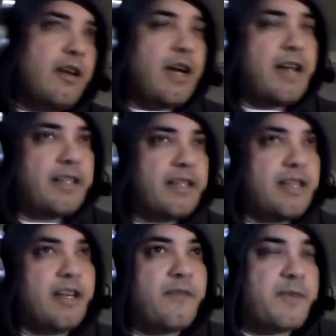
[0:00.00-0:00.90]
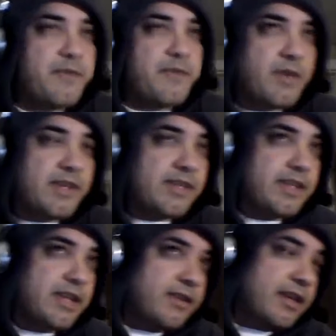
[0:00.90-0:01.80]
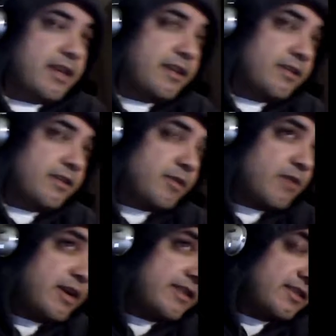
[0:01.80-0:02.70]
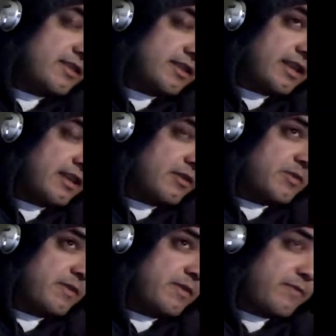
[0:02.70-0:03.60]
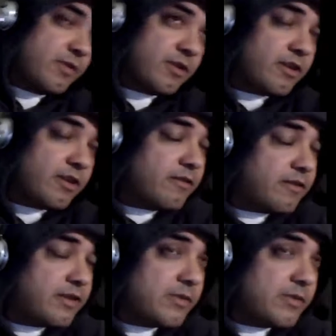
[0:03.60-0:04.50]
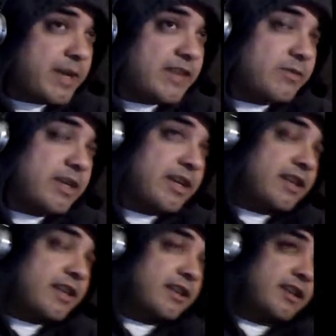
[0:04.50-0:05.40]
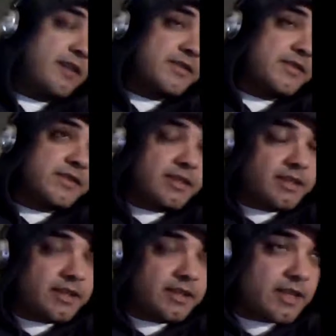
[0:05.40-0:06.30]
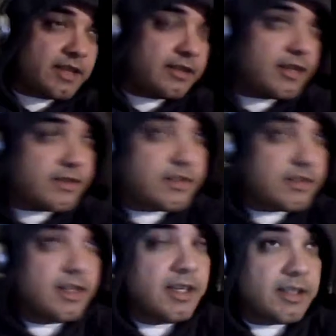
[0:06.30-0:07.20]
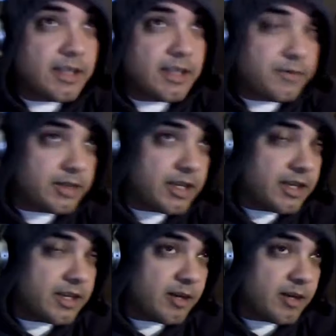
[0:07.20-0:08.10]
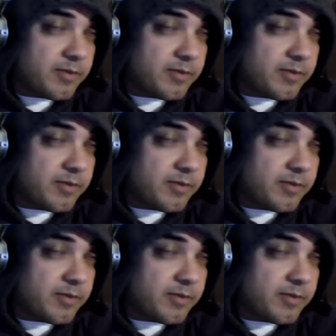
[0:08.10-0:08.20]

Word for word: oddly enough, before they sent out that the request, it, that it was before this past weekend, and obviously that that that's definitely in there.